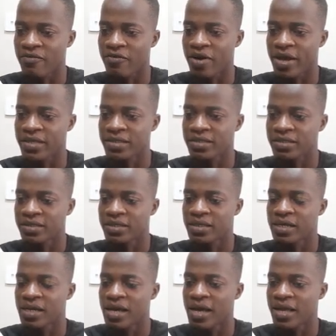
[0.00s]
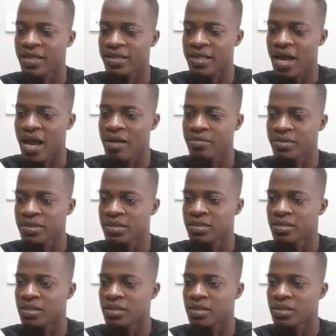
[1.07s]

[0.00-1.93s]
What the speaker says: right? Times